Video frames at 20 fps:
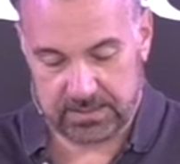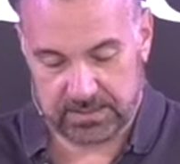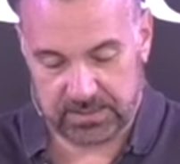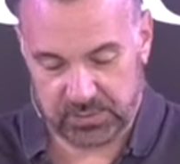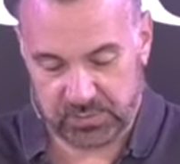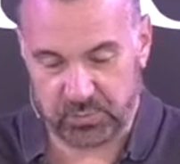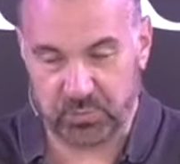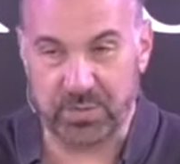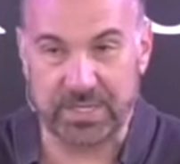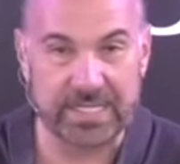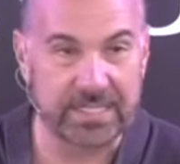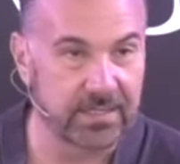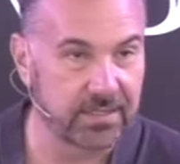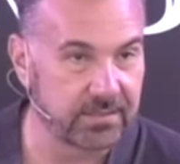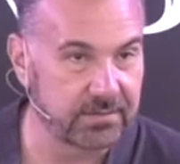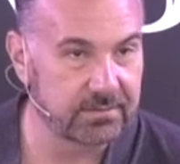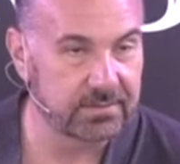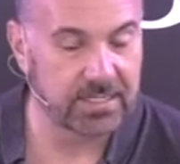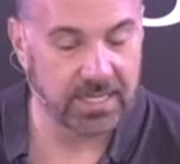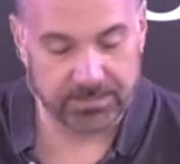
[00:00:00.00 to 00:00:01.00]
let's read
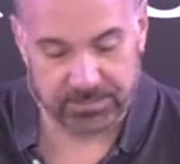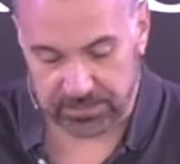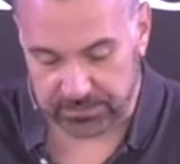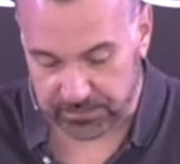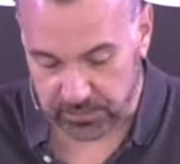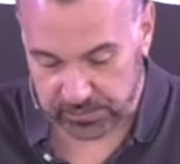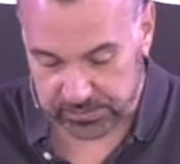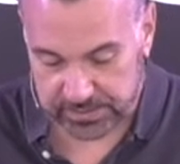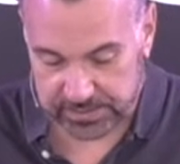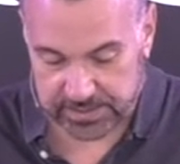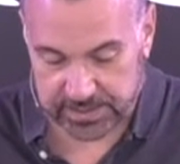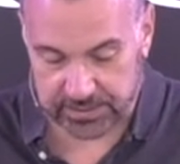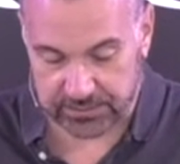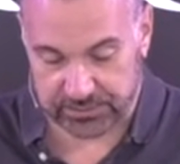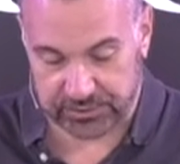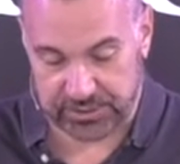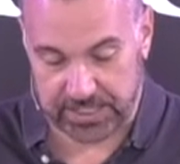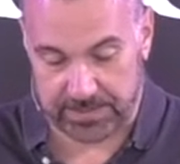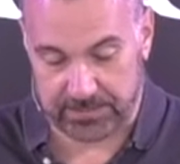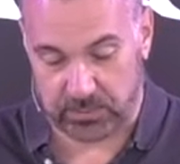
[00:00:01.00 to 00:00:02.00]
a couple of verses here in
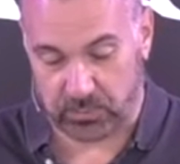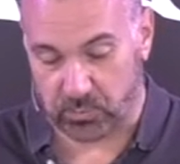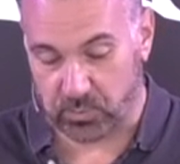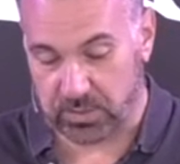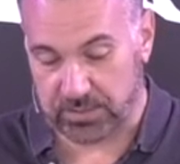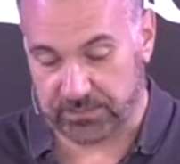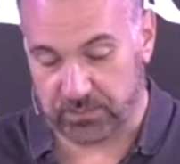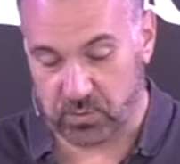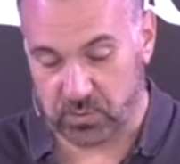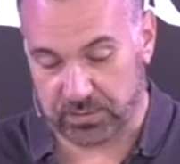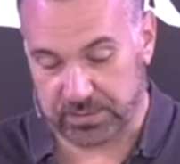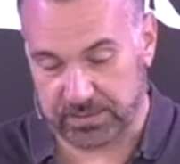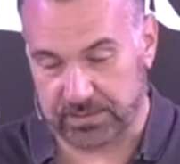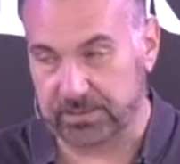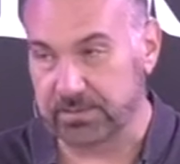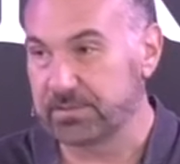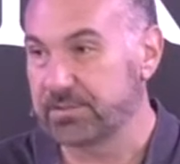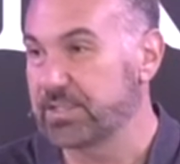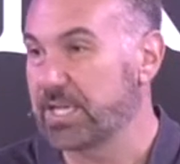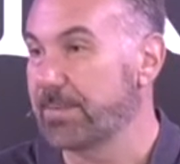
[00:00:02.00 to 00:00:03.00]
chapter 1. Of course,
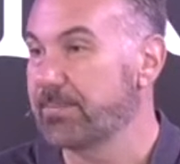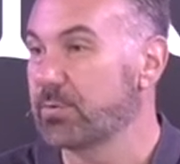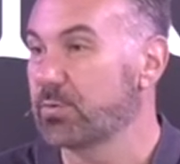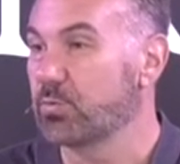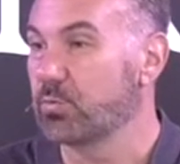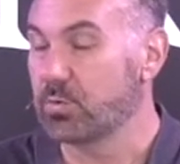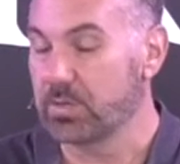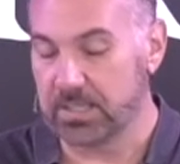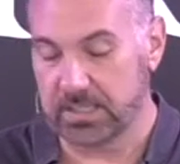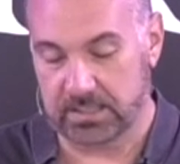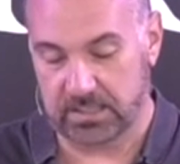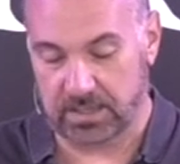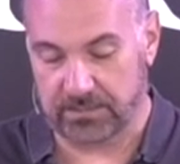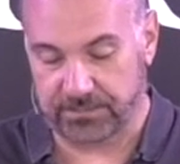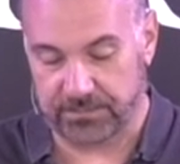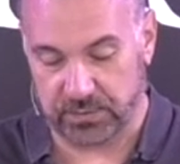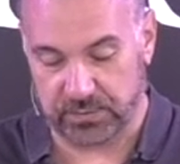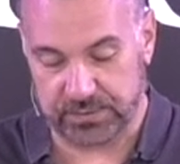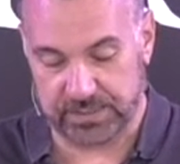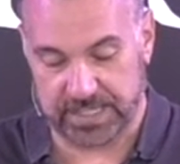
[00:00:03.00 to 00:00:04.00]
chapter 1
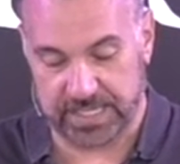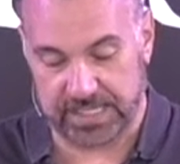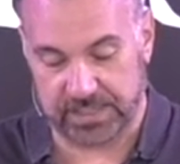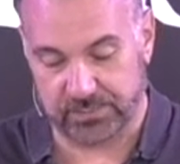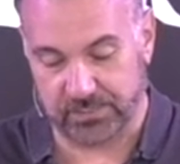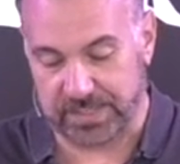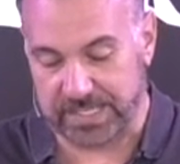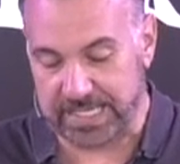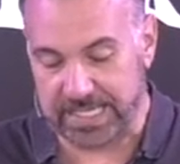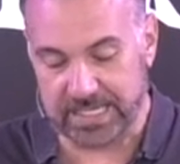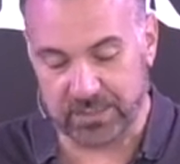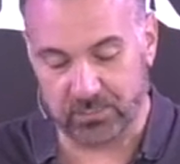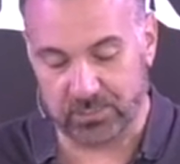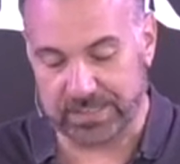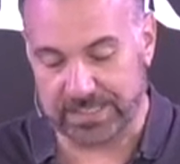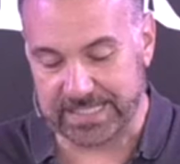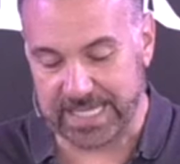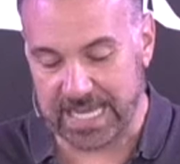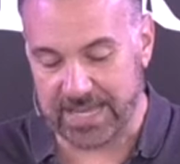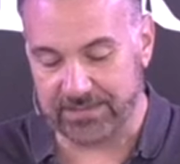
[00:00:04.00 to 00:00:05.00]
of 1 Kings begin
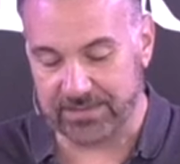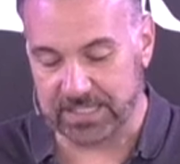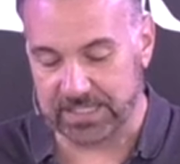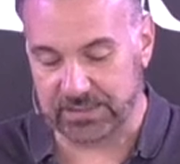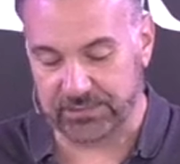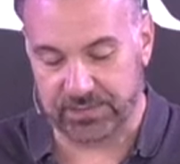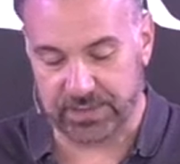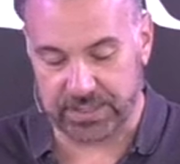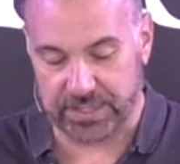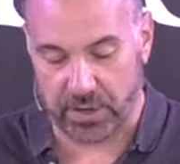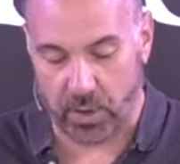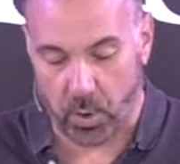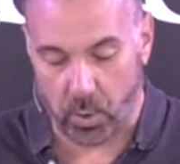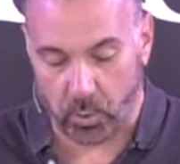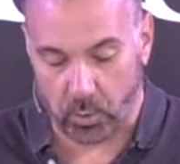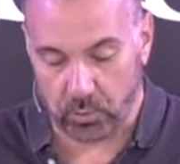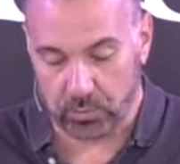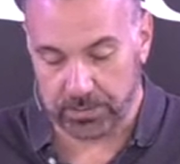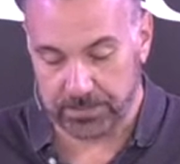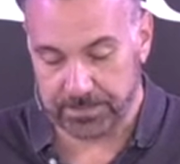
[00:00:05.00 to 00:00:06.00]
when David is very
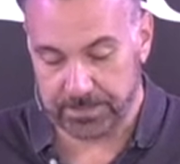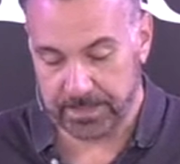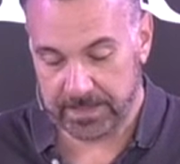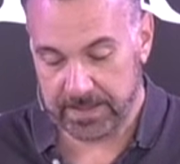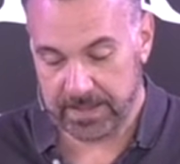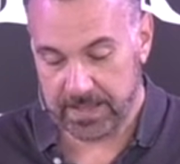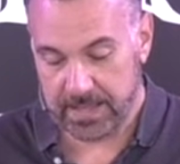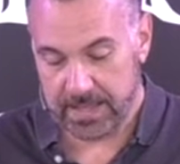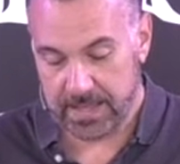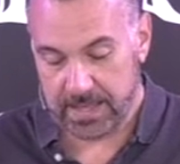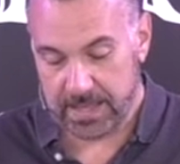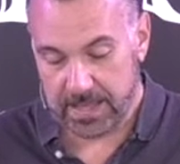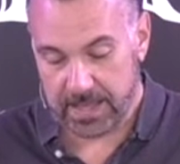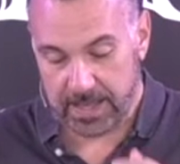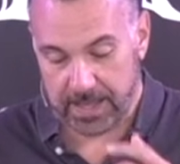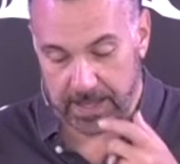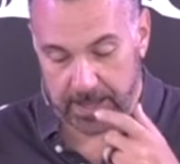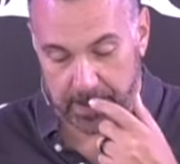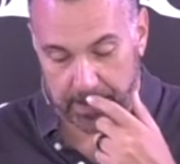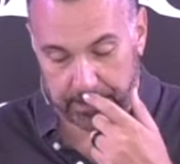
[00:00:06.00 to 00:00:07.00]
old.
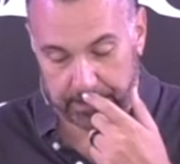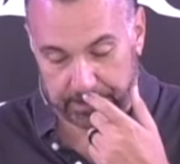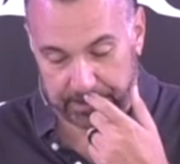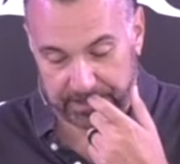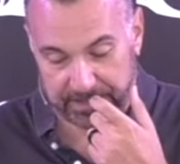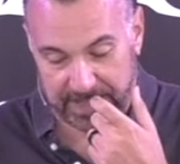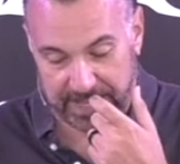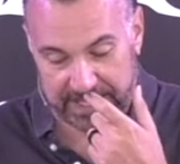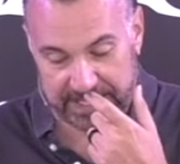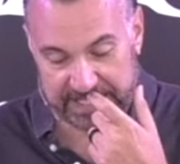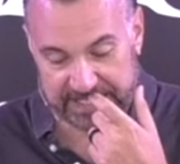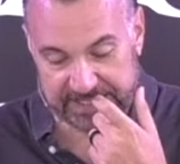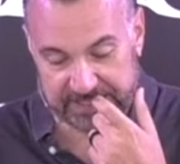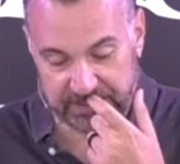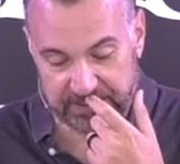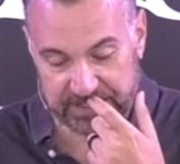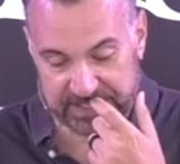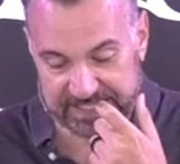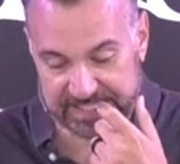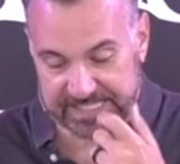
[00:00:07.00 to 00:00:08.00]
And he's
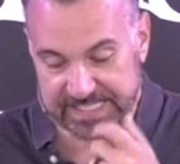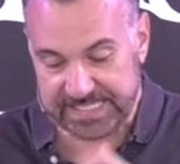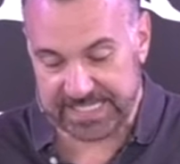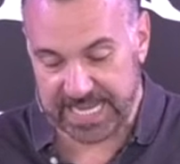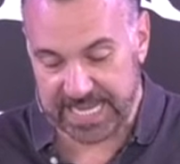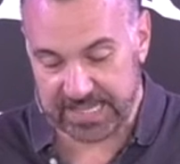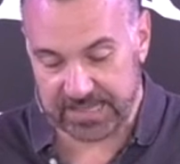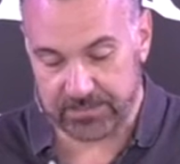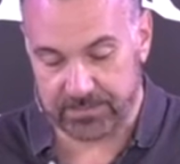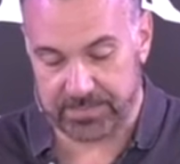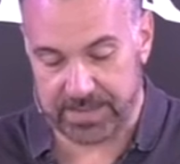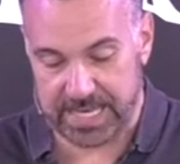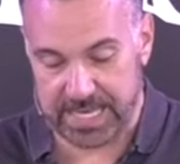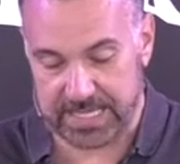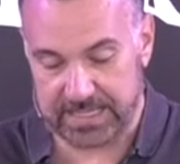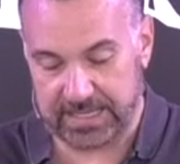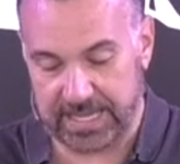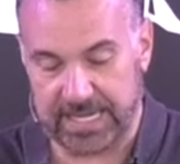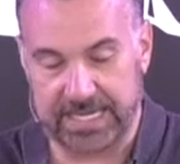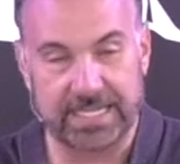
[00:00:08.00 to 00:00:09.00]
on his
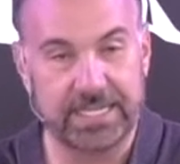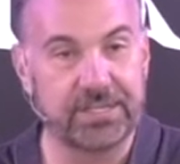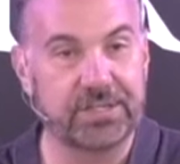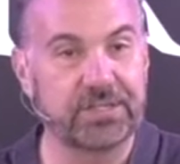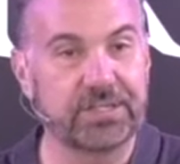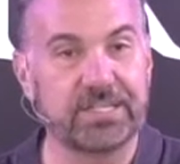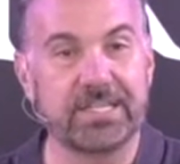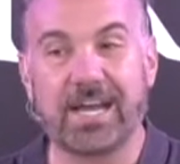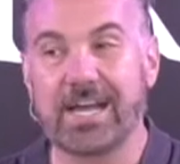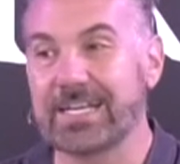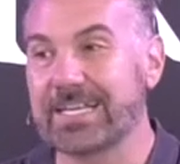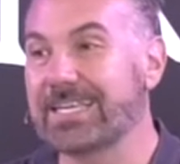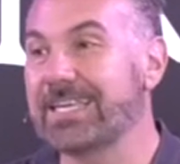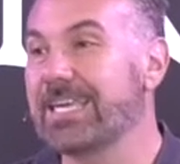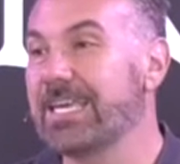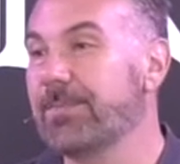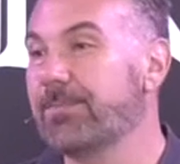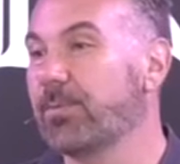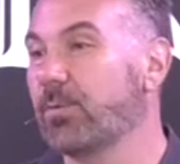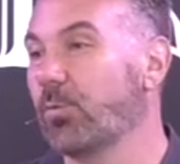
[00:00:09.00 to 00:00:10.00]
deathbed, and he could not
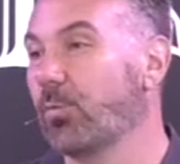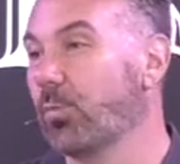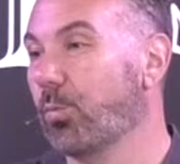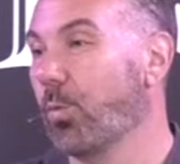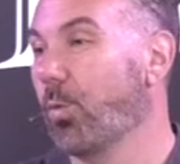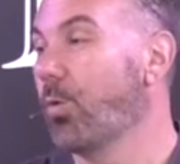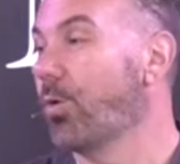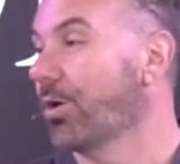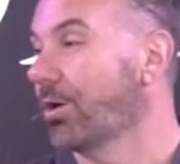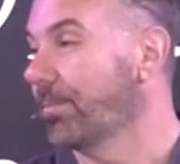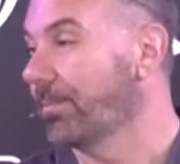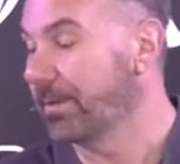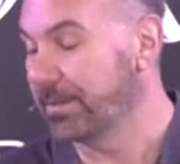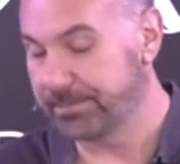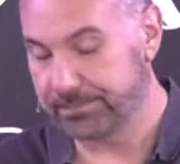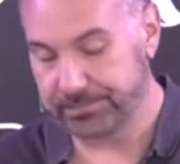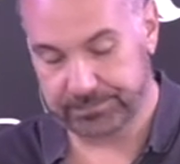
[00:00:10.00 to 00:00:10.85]
keep warm.